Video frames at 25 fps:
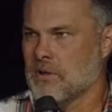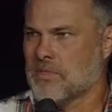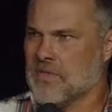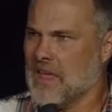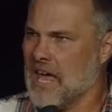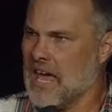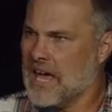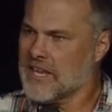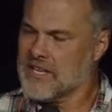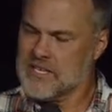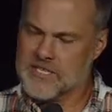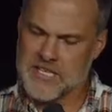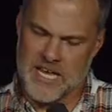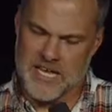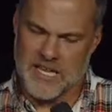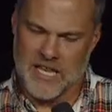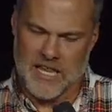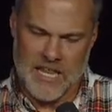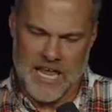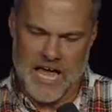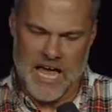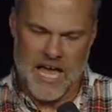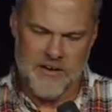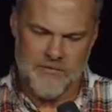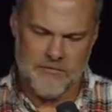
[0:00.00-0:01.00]
But that is a
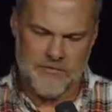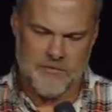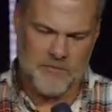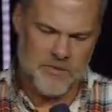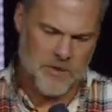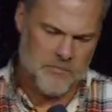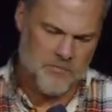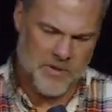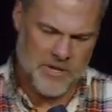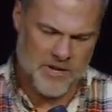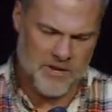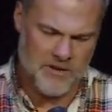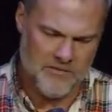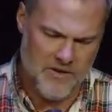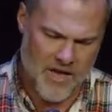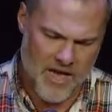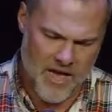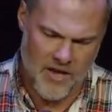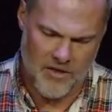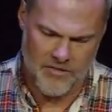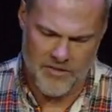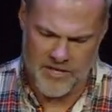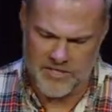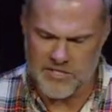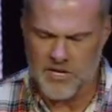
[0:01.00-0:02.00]
lie from the pit of
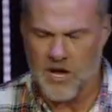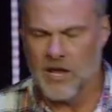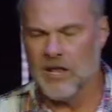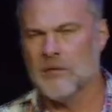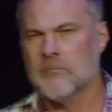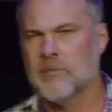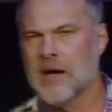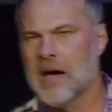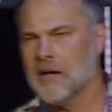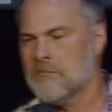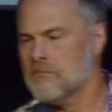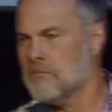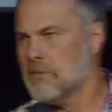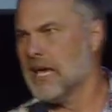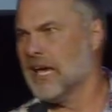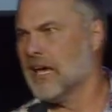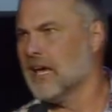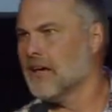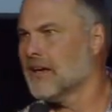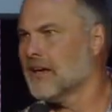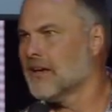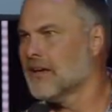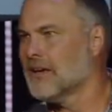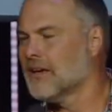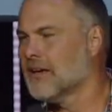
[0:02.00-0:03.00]
hell that's all about
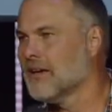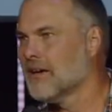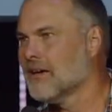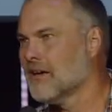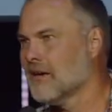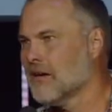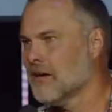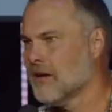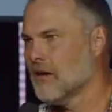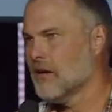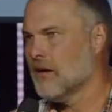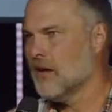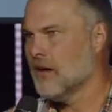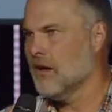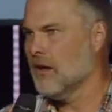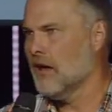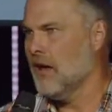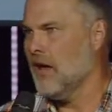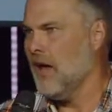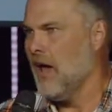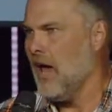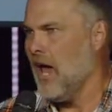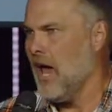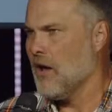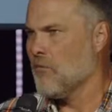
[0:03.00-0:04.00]
me.
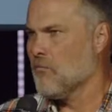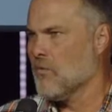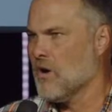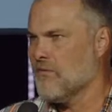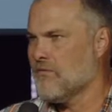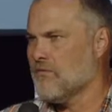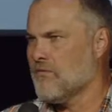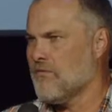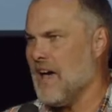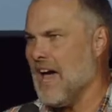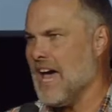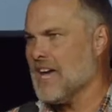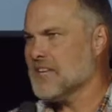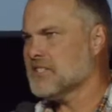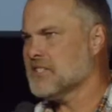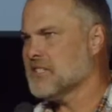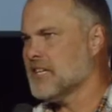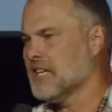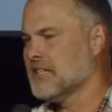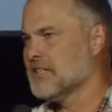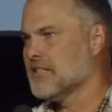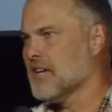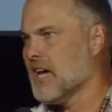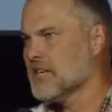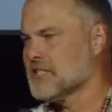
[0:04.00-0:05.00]
And what
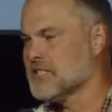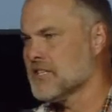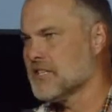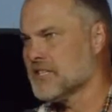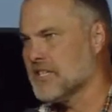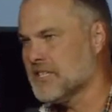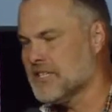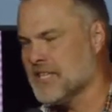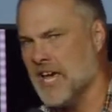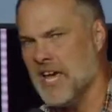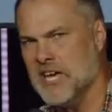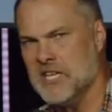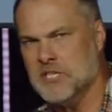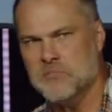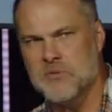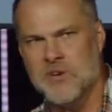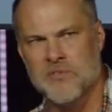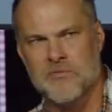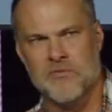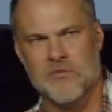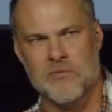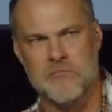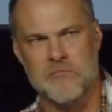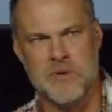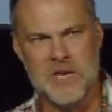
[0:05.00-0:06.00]
fasting does is it takes
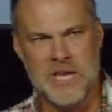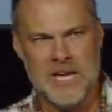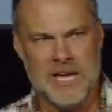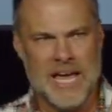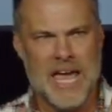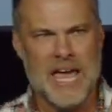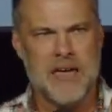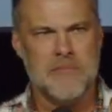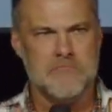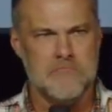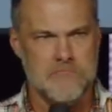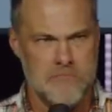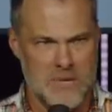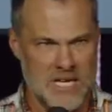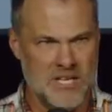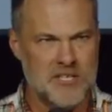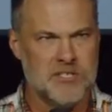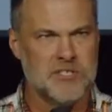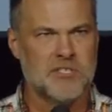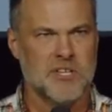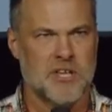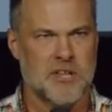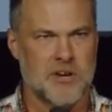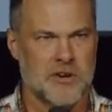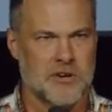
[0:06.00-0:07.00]
me from being a
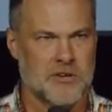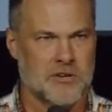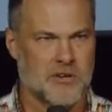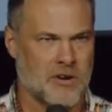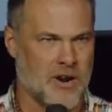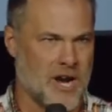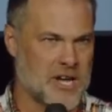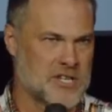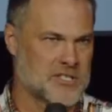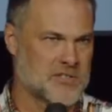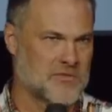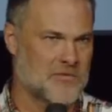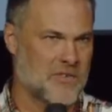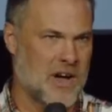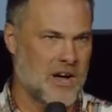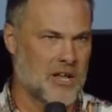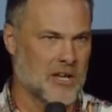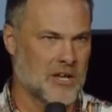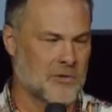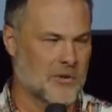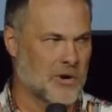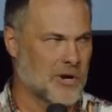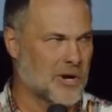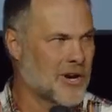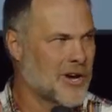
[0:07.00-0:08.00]
me-centered Christ
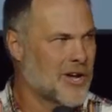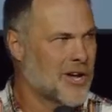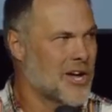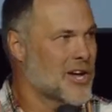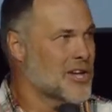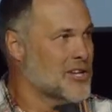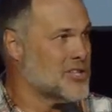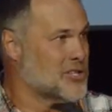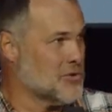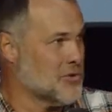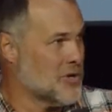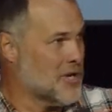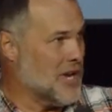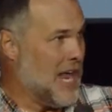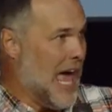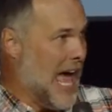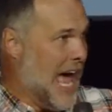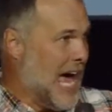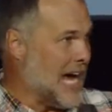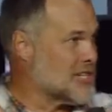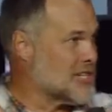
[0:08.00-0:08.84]
follower to an